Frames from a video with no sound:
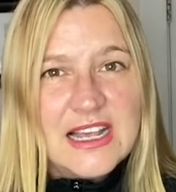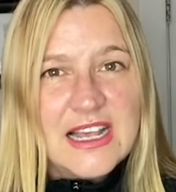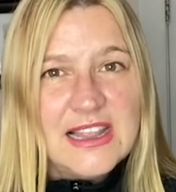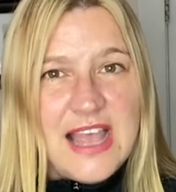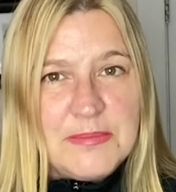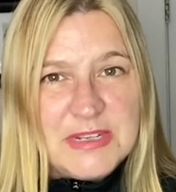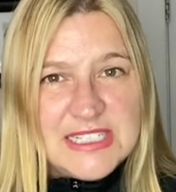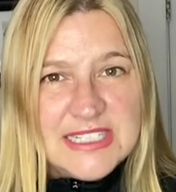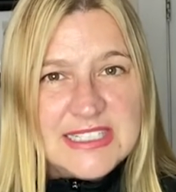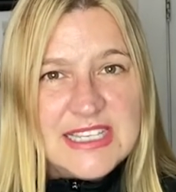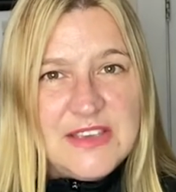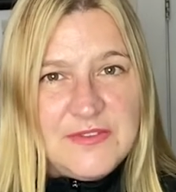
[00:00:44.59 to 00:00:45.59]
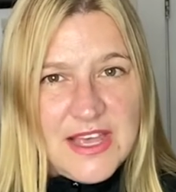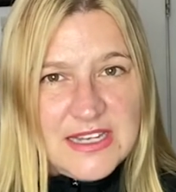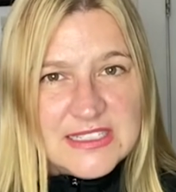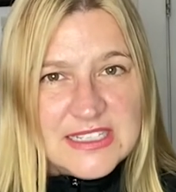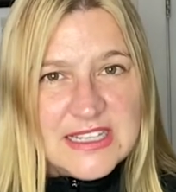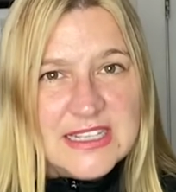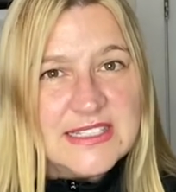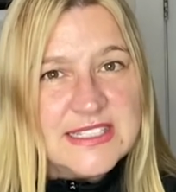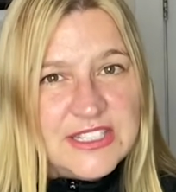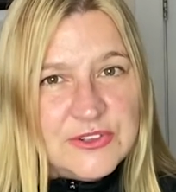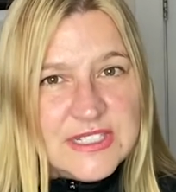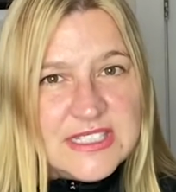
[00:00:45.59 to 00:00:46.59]
calamitous event that
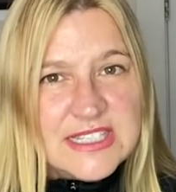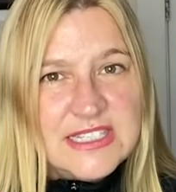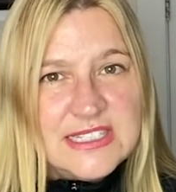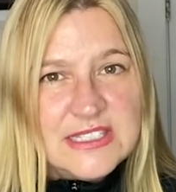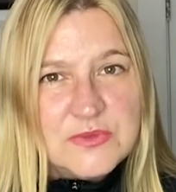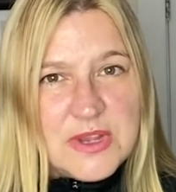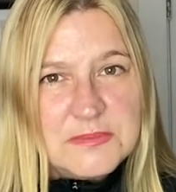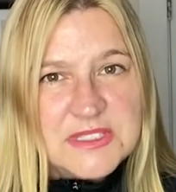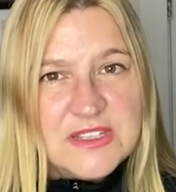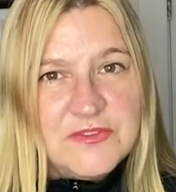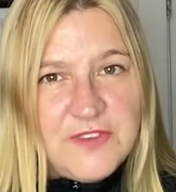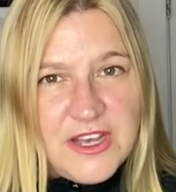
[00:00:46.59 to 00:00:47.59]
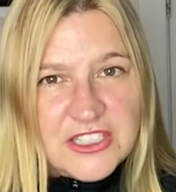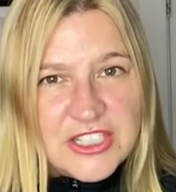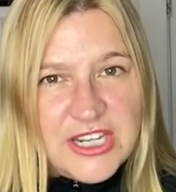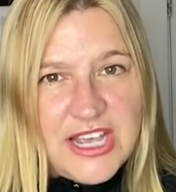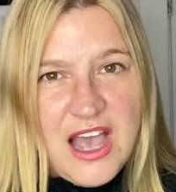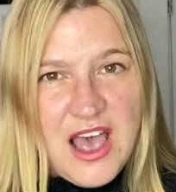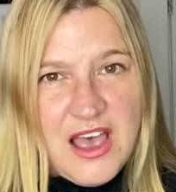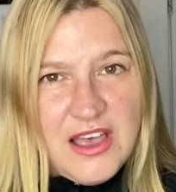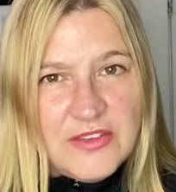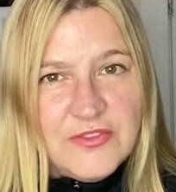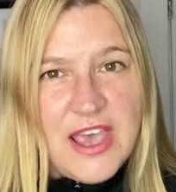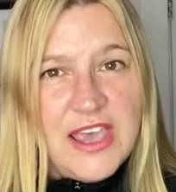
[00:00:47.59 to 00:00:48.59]
seriously disrupts the functioning
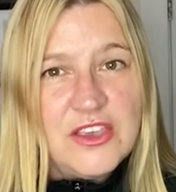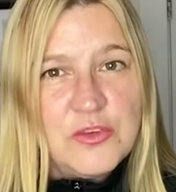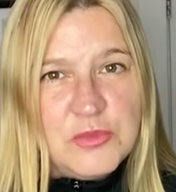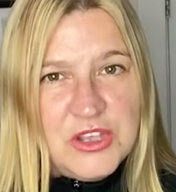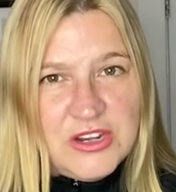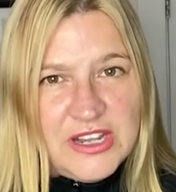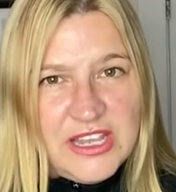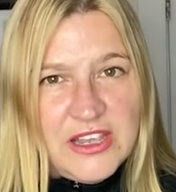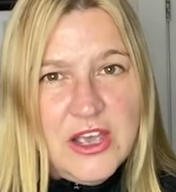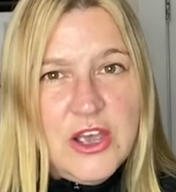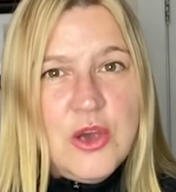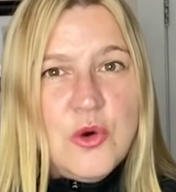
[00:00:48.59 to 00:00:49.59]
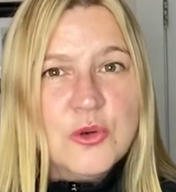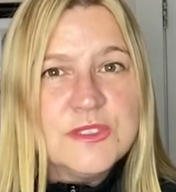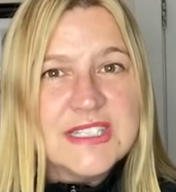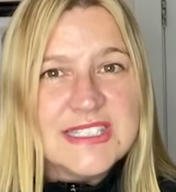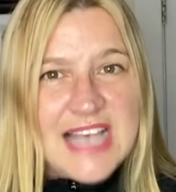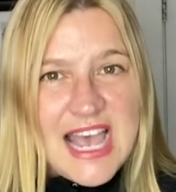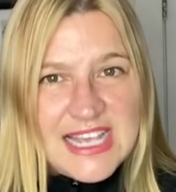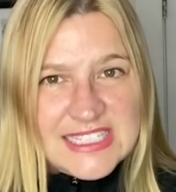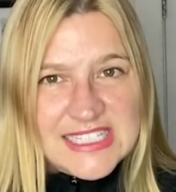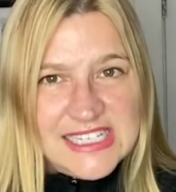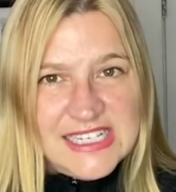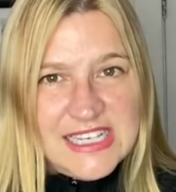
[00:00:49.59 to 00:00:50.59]
of a community or
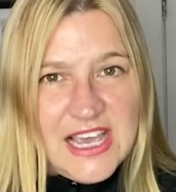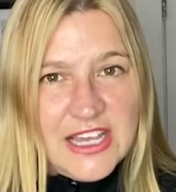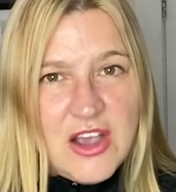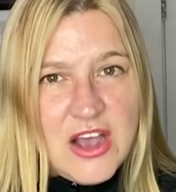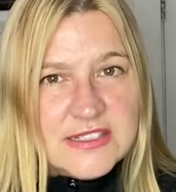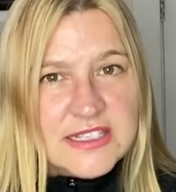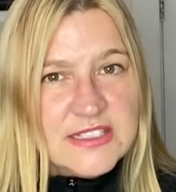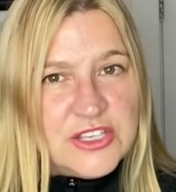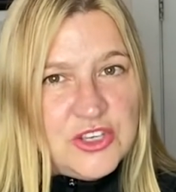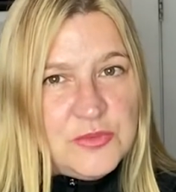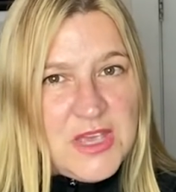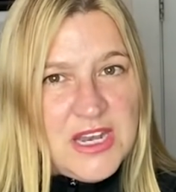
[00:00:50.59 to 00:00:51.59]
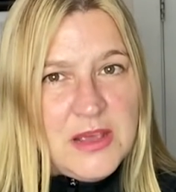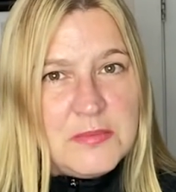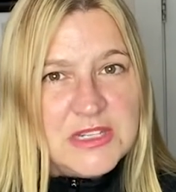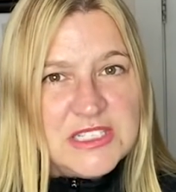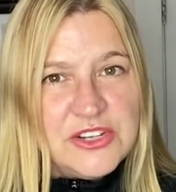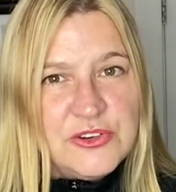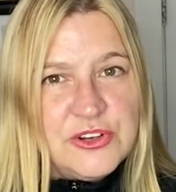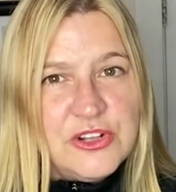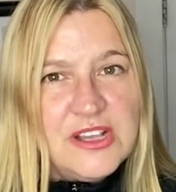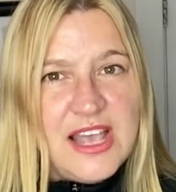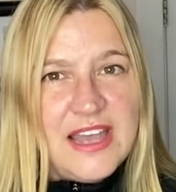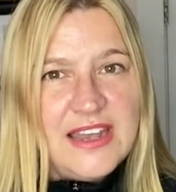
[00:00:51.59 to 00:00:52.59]
society and causes human,
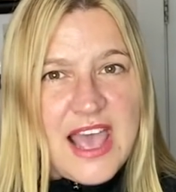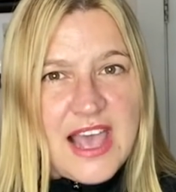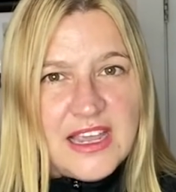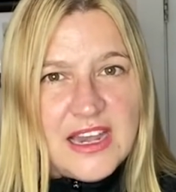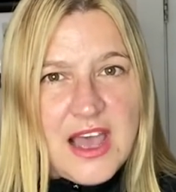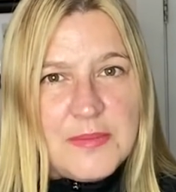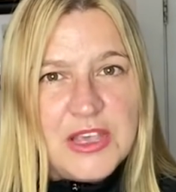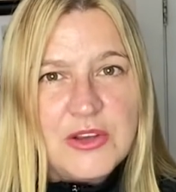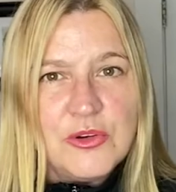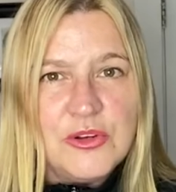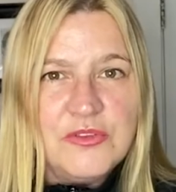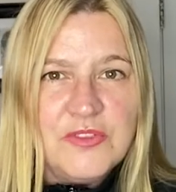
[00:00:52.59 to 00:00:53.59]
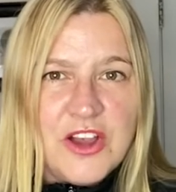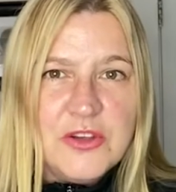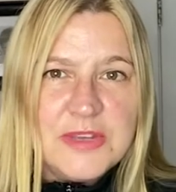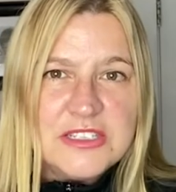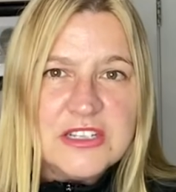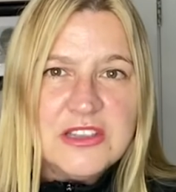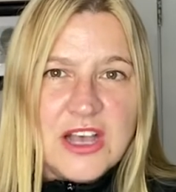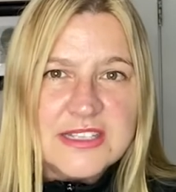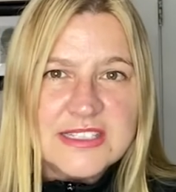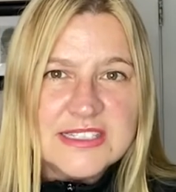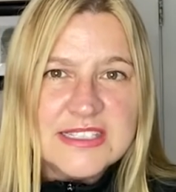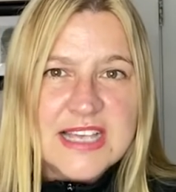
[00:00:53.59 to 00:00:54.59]
material, and economic or environmental
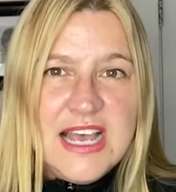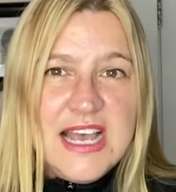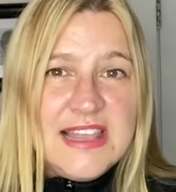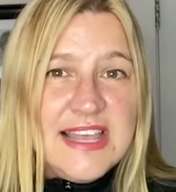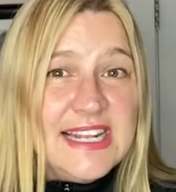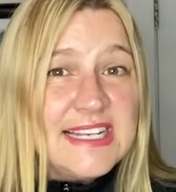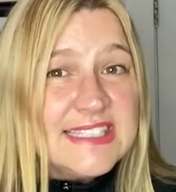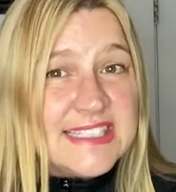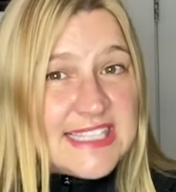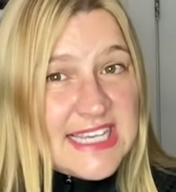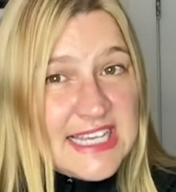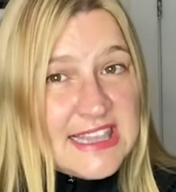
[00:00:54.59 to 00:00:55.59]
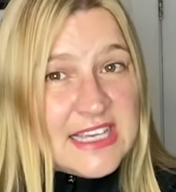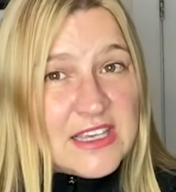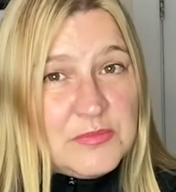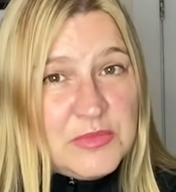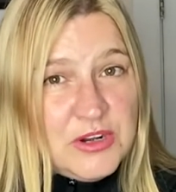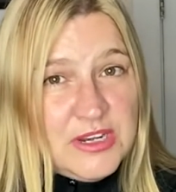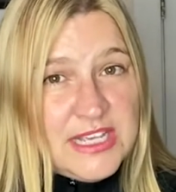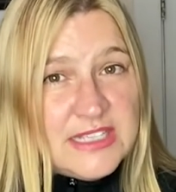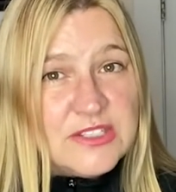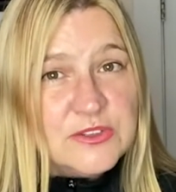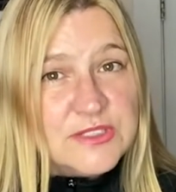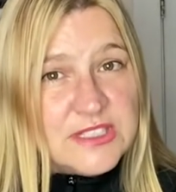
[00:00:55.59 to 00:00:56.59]
losses that exceed the community's
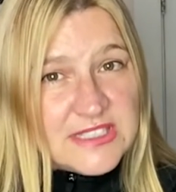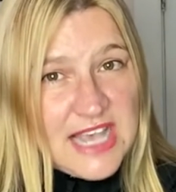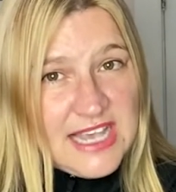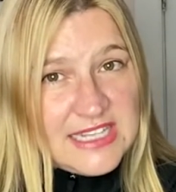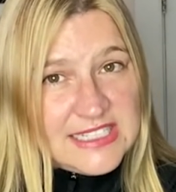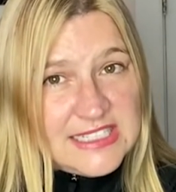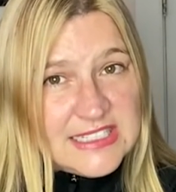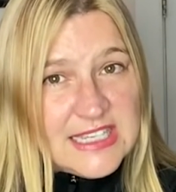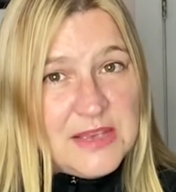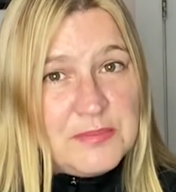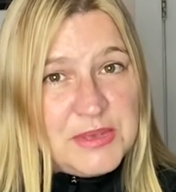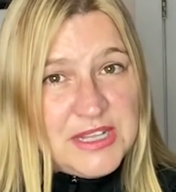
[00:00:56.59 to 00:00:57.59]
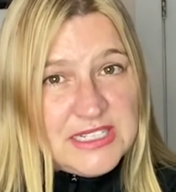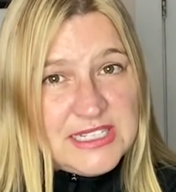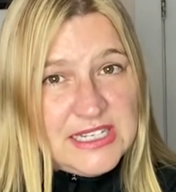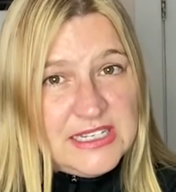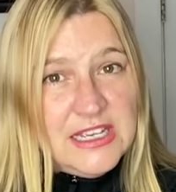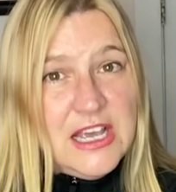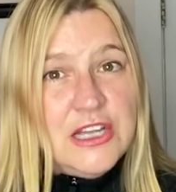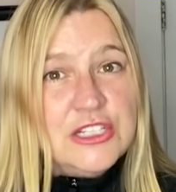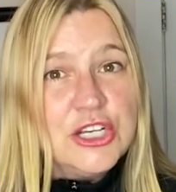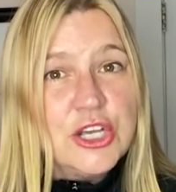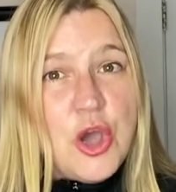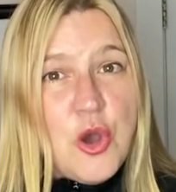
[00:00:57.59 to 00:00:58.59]
or society's ability to
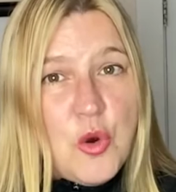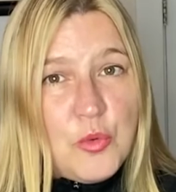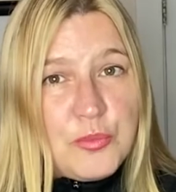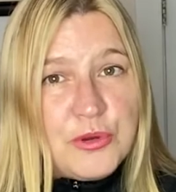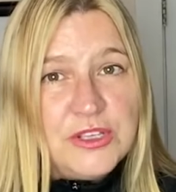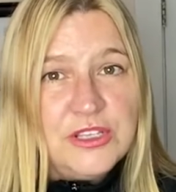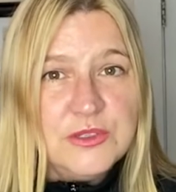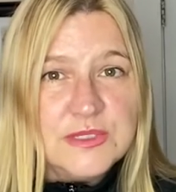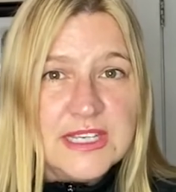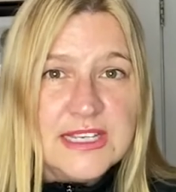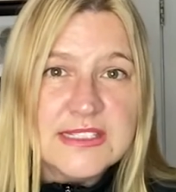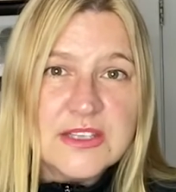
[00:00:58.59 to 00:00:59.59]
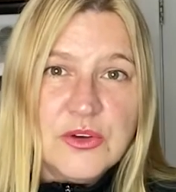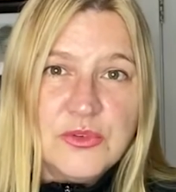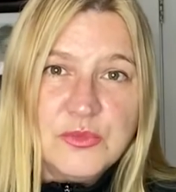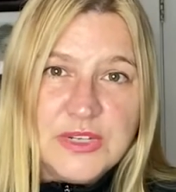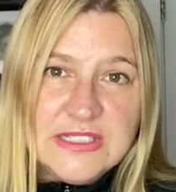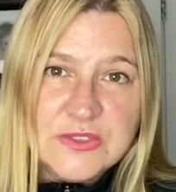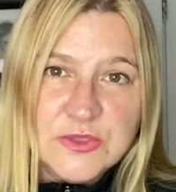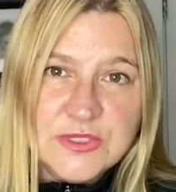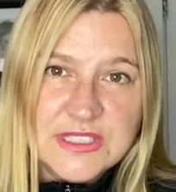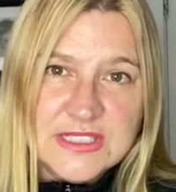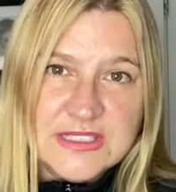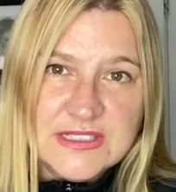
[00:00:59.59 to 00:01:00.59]
cope using its own
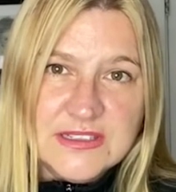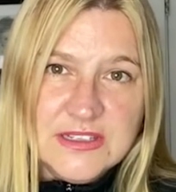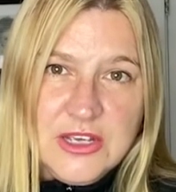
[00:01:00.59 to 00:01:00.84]
resources.